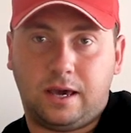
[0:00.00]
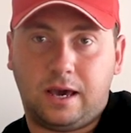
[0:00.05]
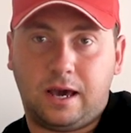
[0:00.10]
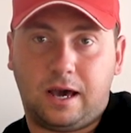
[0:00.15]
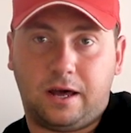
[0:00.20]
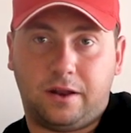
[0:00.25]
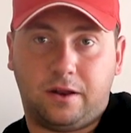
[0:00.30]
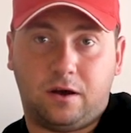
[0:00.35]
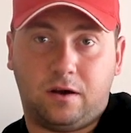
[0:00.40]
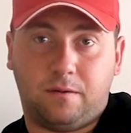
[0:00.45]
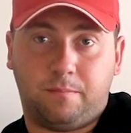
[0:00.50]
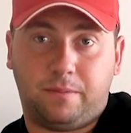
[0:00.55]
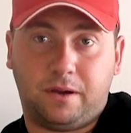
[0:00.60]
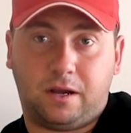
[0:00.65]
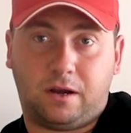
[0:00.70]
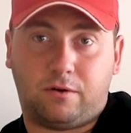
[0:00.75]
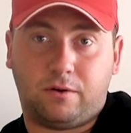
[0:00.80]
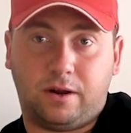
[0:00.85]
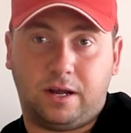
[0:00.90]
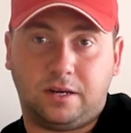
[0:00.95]
Yeah, and a
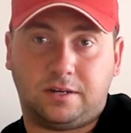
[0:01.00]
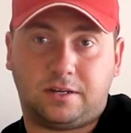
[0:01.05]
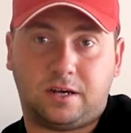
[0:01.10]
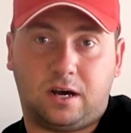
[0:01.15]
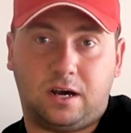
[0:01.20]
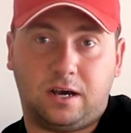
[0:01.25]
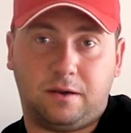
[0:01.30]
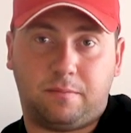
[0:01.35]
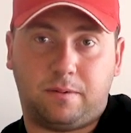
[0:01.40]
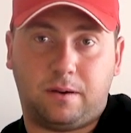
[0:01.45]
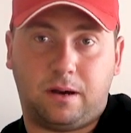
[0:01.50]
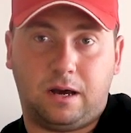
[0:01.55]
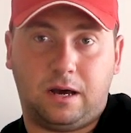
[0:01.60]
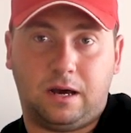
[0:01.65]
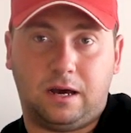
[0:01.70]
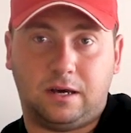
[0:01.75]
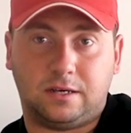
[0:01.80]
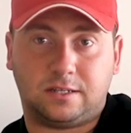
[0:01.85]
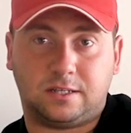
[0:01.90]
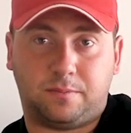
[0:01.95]
big green type
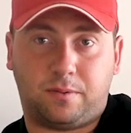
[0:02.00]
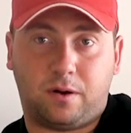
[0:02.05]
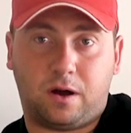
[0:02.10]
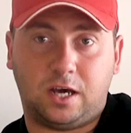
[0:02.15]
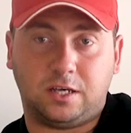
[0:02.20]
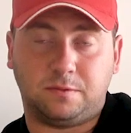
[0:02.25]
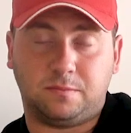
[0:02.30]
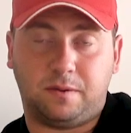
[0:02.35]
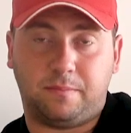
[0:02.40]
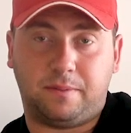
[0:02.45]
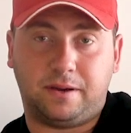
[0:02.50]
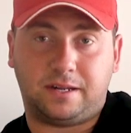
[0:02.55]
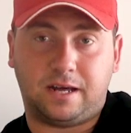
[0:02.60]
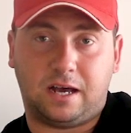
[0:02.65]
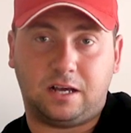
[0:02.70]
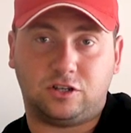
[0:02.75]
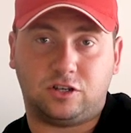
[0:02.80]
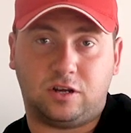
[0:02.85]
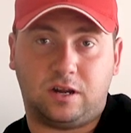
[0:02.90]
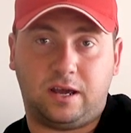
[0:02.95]
surprised me a bit
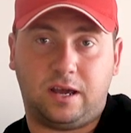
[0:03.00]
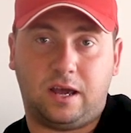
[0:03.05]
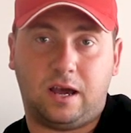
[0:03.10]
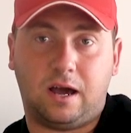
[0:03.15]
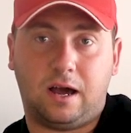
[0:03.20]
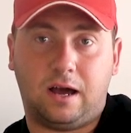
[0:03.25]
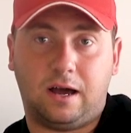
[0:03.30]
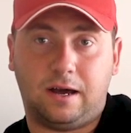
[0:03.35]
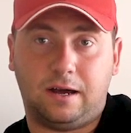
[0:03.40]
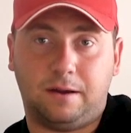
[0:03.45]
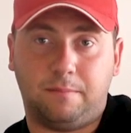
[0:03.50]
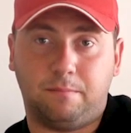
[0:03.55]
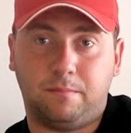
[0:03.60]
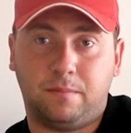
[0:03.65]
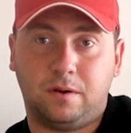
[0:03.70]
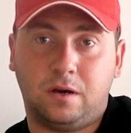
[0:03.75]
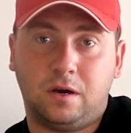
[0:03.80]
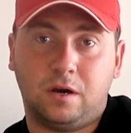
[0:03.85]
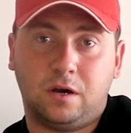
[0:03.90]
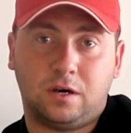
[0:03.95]
actually. I'm
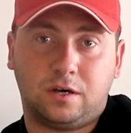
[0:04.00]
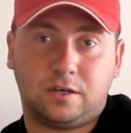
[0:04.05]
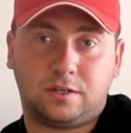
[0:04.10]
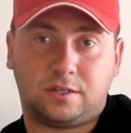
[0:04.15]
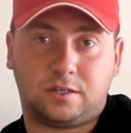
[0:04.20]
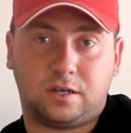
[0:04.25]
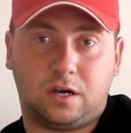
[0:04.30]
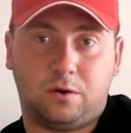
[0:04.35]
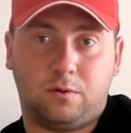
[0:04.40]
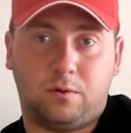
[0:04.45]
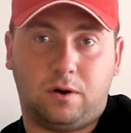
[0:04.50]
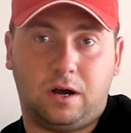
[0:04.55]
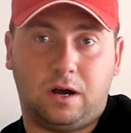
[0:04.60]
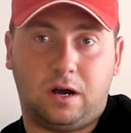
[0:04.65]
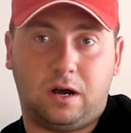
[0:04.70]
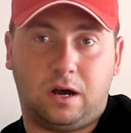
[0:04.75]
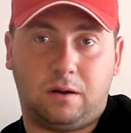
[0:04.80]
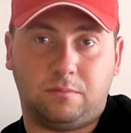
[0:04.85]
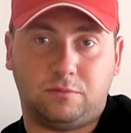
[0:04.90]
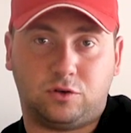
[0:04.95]

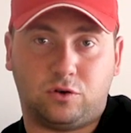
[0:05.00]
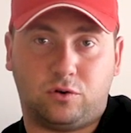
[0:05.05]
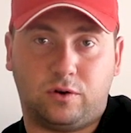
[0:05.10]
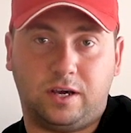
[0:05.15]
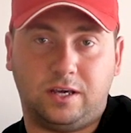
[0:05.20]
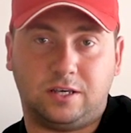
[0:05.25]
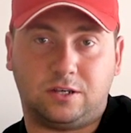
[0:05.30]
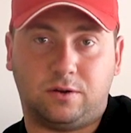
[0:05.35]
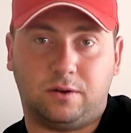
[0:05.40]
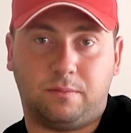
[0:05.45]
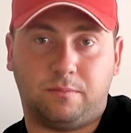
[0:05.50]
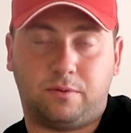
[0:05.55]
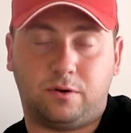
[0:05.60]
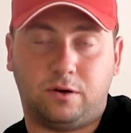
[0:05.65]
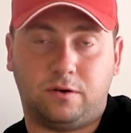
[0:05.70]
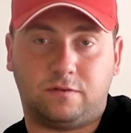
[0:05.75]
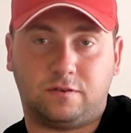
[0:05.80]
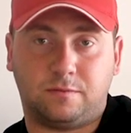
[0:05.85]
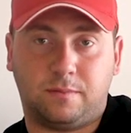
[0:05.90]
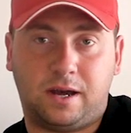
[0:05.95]
sure he's going to
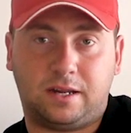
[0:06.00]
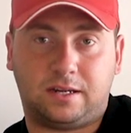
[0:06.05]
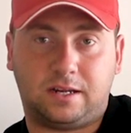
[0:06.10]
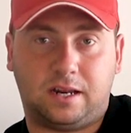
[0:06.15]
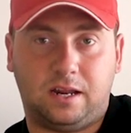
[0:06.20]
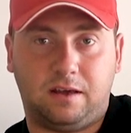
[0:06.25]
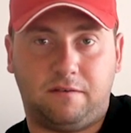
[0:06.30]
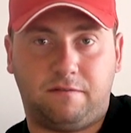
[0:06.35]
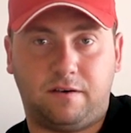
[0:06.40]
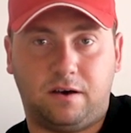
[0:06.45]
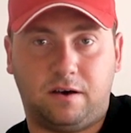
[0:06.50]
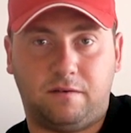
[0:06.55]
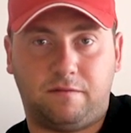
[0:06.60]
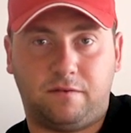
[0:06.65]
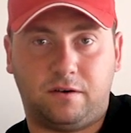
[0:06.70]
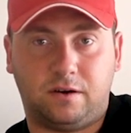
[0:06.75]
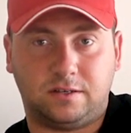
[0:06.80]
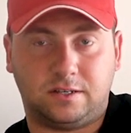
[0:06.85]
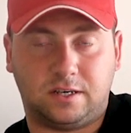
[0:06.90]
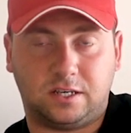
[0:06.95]
improve dramatically
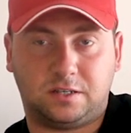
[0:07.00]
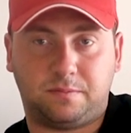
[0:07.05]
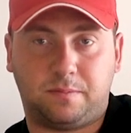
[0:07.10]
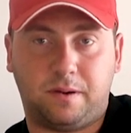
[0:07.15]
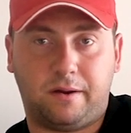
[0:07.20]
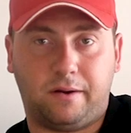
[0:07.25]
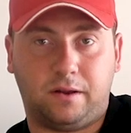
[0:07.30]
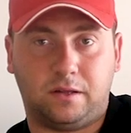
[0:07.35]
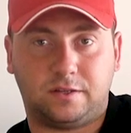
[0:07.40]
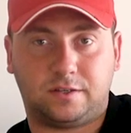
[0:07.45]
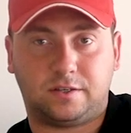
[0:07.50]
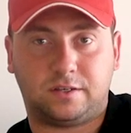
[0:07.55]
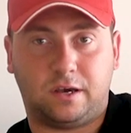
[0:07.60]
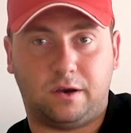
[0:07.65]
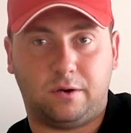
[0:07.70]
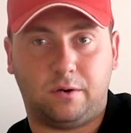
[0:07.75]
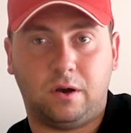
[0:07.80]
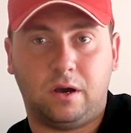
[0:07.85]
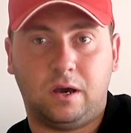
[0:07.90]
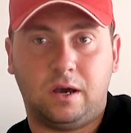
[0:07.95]
for his experience.
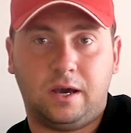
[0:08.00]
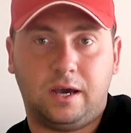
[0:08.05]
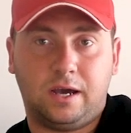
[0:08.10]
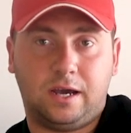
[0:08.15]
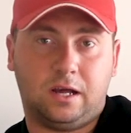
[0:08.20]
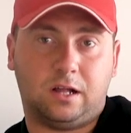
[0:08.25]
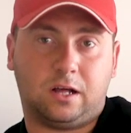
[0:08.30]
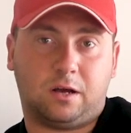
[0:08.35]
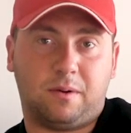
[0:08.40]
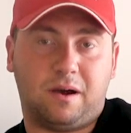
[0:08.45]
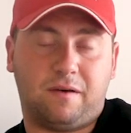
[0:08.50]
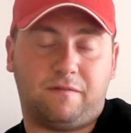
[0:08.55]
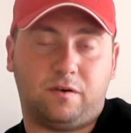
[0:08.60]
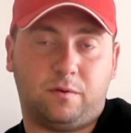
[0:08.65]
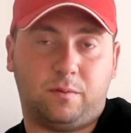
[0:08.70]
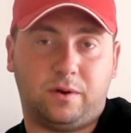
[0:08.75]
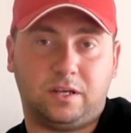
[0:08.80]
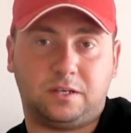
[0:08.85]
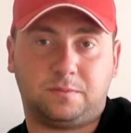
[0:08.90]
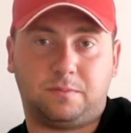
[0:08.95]
So he'll go back for
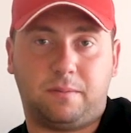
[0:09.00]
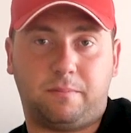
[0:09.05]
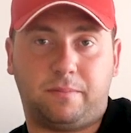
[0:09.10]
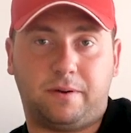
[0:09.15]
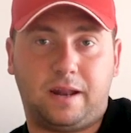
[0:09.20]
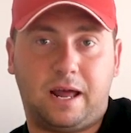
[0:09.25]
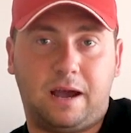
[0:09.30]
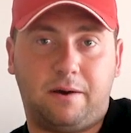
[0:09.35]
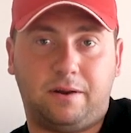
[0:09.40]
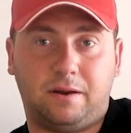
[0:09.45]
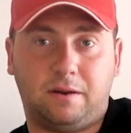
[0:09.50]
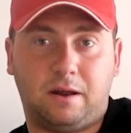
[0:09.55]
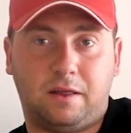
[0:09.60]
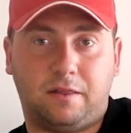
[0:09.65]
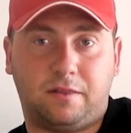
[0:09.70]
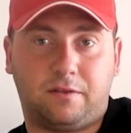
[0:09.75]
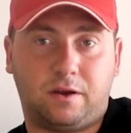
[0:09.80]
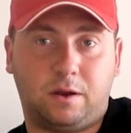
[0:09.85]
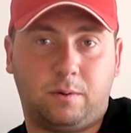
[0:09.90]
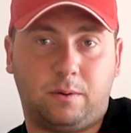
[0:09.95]
a winner's bumper now
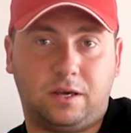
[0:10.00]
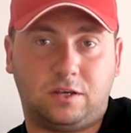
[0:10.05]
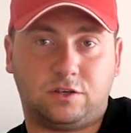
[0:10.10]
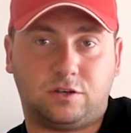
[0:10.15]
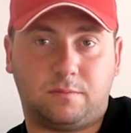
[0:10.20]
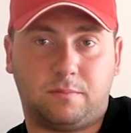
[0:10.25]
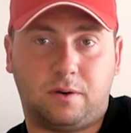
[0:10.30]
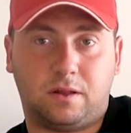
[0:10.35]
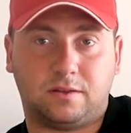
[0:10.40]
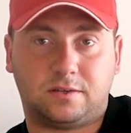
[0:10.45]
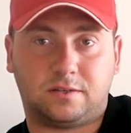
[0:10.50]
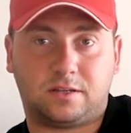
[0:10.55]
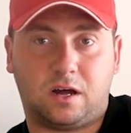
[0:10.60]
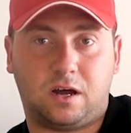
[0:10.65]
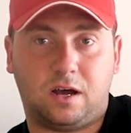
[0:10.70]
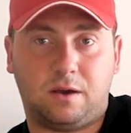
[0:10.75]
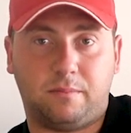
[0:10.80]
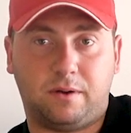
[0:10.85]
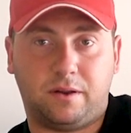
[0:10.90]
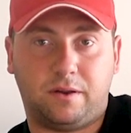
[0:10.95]
in 3 weeks or a month's
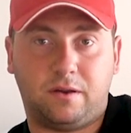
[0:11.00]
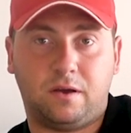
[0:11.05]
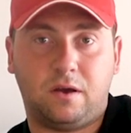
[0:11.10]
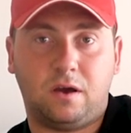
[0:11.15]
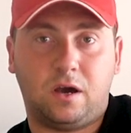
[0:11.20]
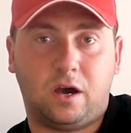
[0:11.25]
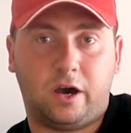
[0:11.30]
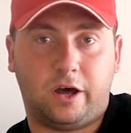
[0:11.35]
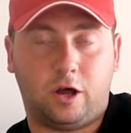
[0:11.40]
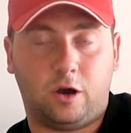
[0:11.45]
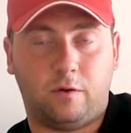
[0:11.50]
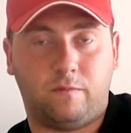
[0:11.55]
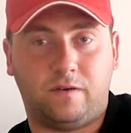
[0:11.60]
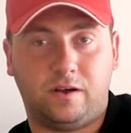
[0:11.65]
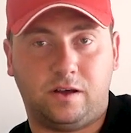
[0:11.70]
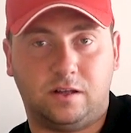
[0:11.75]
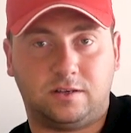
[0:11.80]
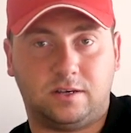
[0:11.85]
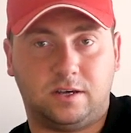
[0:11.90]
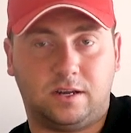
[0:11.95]
time, and
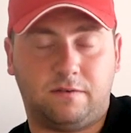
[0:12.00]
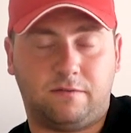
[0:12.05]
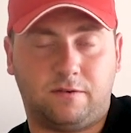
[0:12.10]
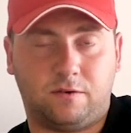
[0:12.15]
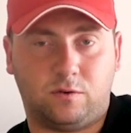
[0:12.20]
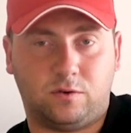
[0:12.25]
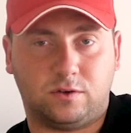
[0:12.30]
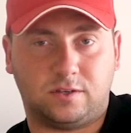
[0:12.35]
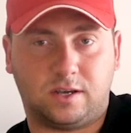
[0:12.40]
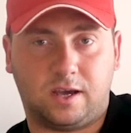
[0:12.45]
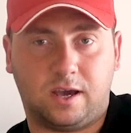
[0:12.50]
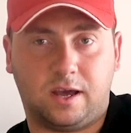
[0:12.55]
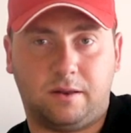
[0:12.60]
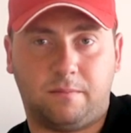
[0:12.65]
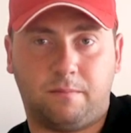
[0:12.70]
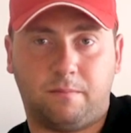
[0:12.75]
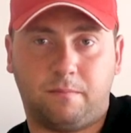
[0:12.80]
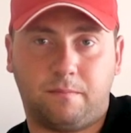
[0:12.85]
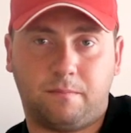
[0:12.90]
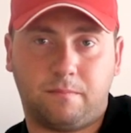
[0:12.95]
hopefully you'll see a different horse
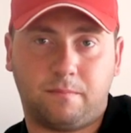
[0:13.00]
again.